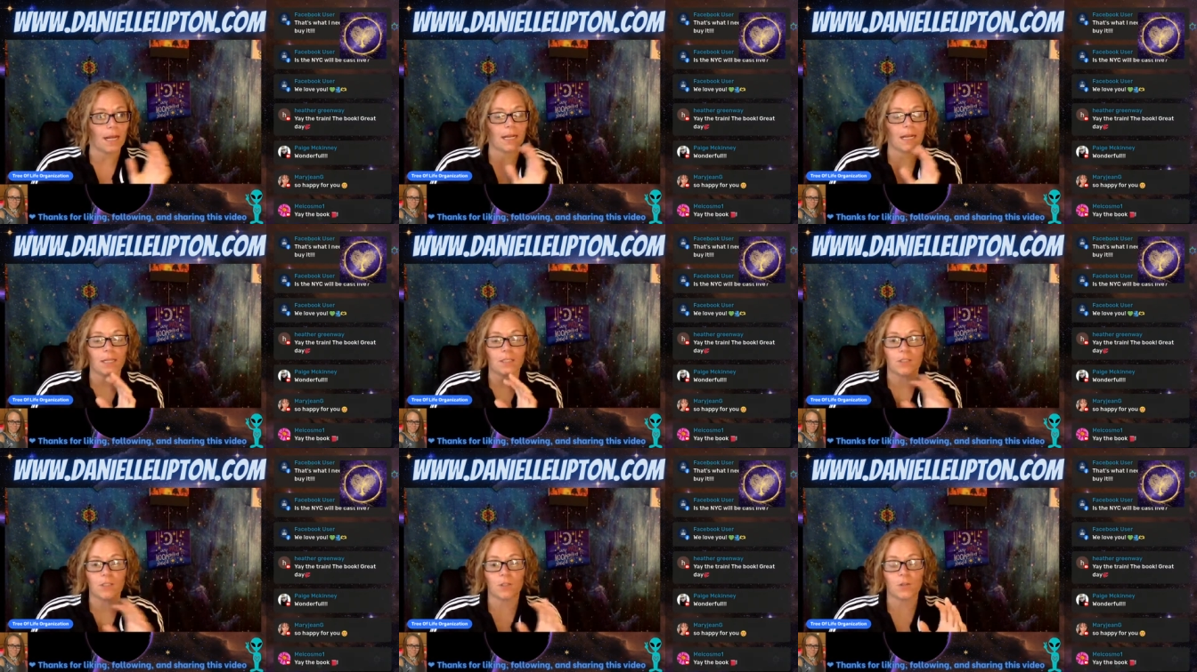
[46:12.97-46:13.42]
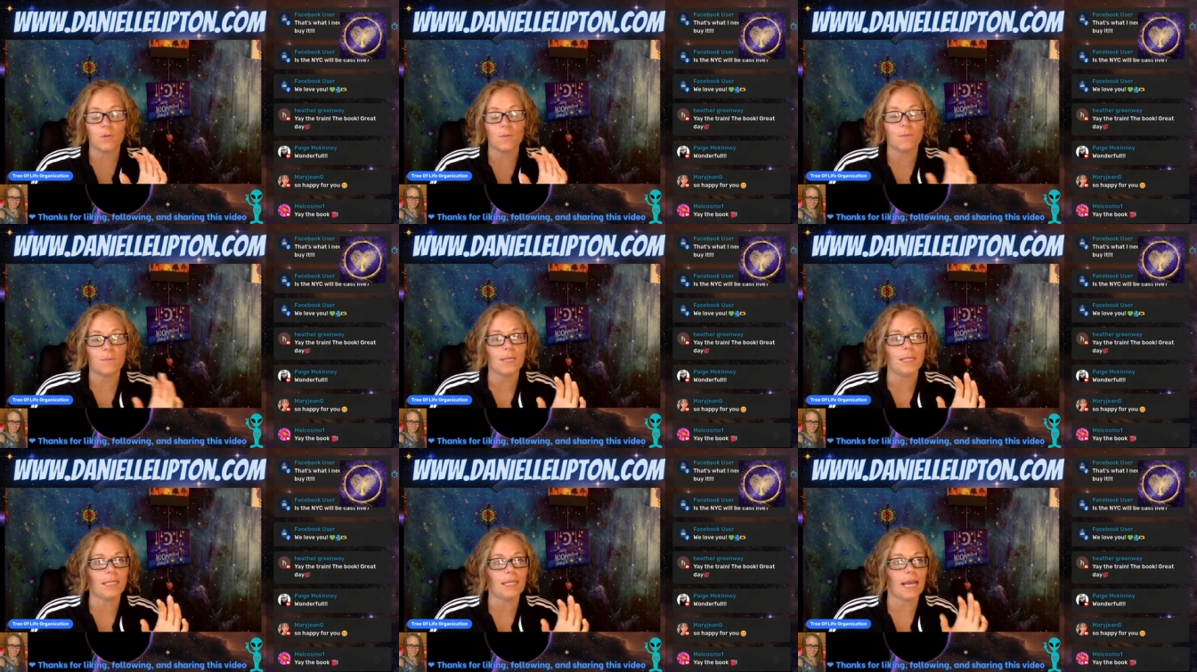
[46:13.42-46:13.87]
And I don't
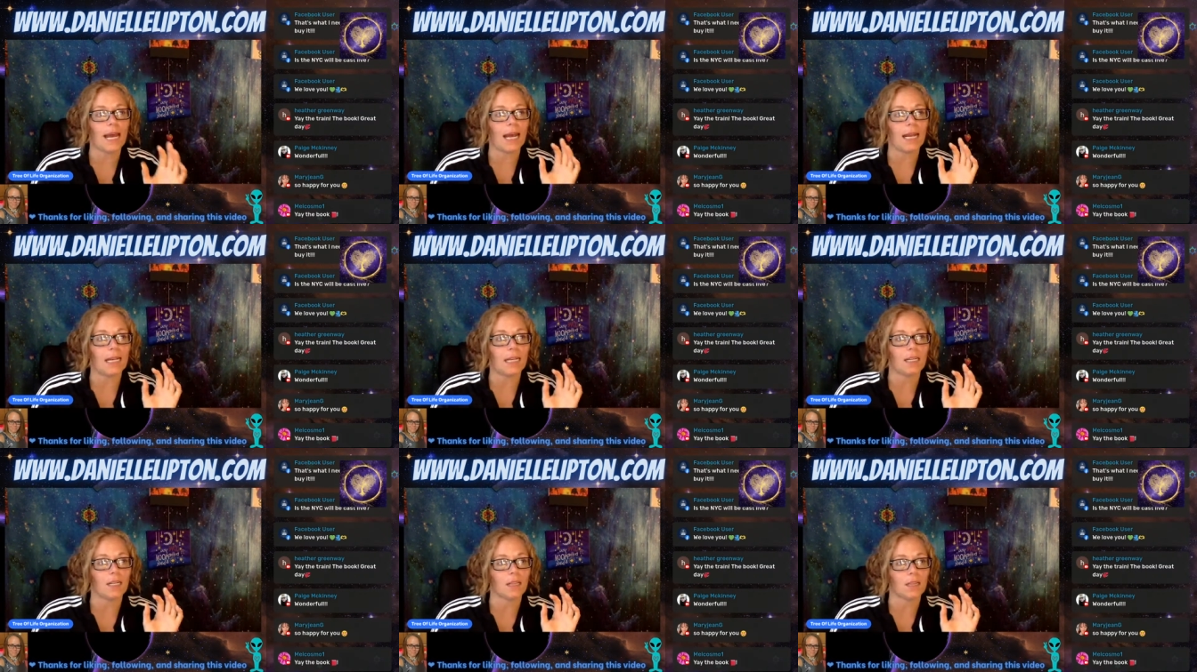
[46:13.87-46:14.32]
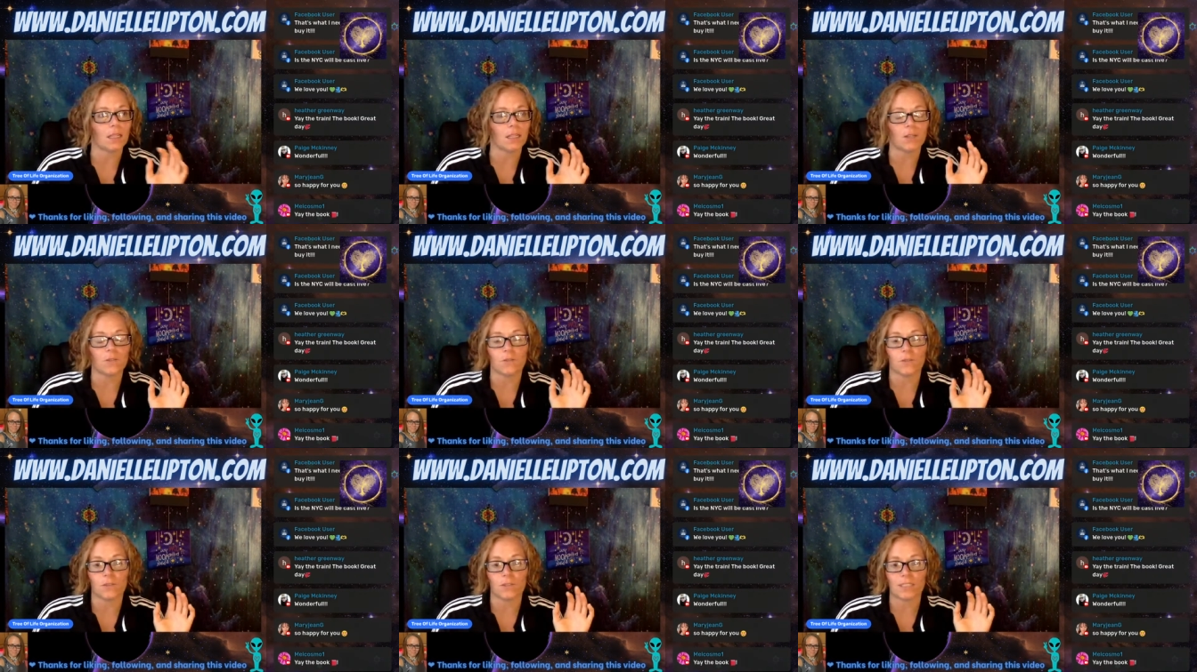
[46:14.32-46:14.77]
mean that in a
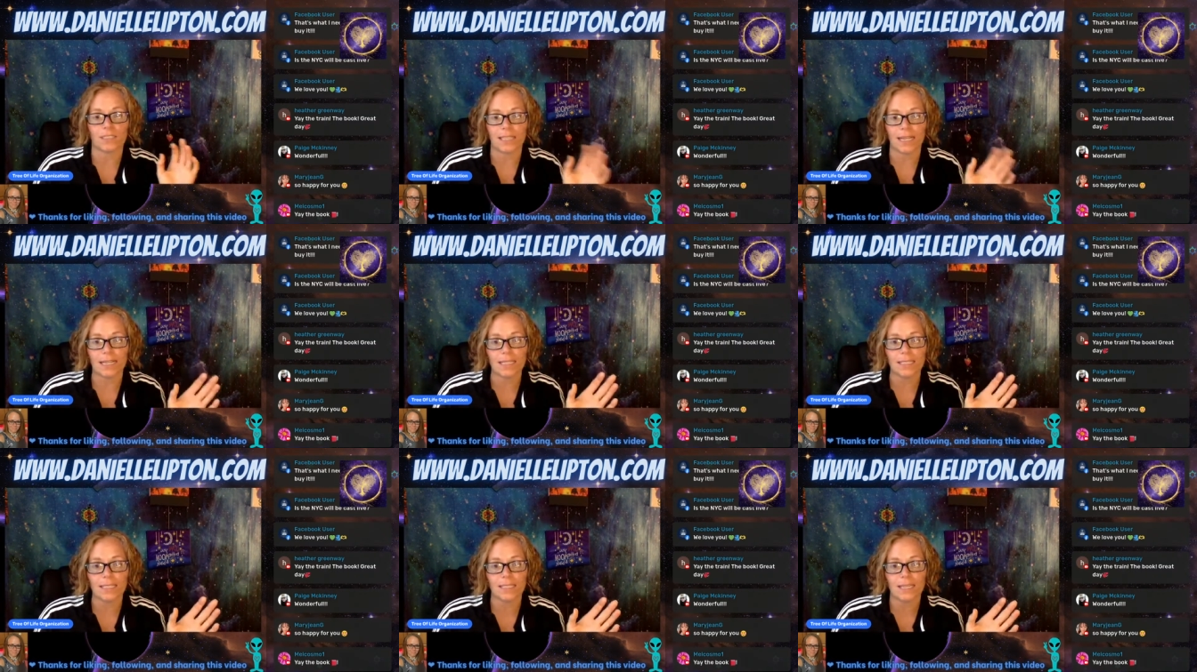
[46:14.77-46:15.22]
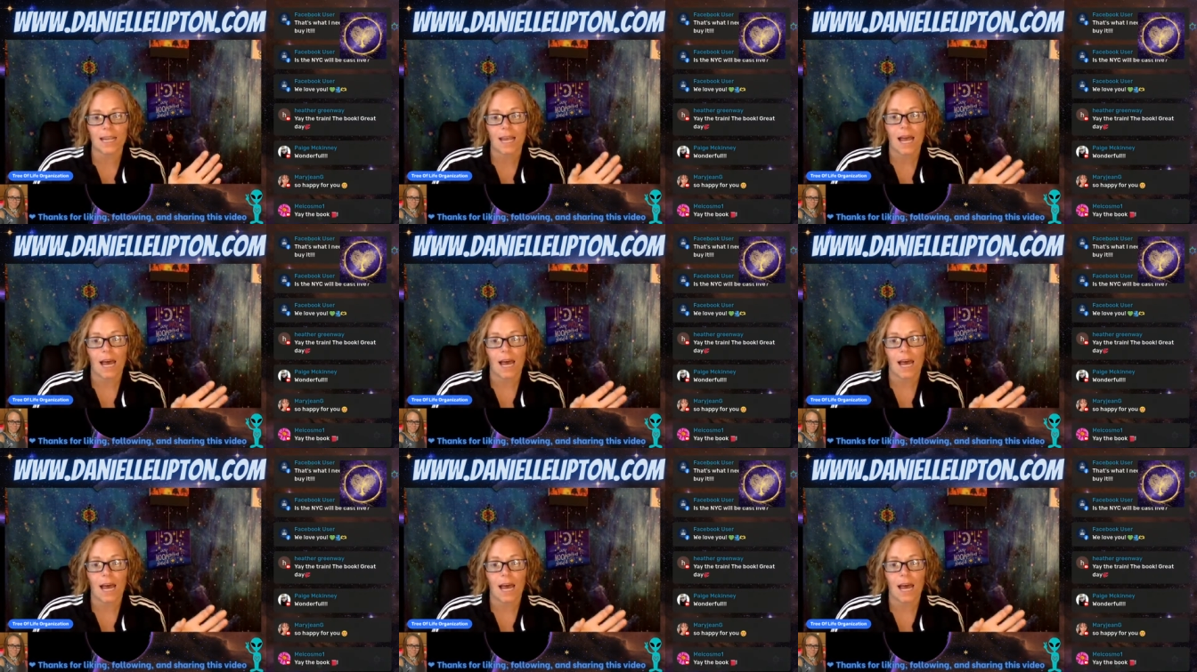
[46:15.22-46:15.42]
literal sense.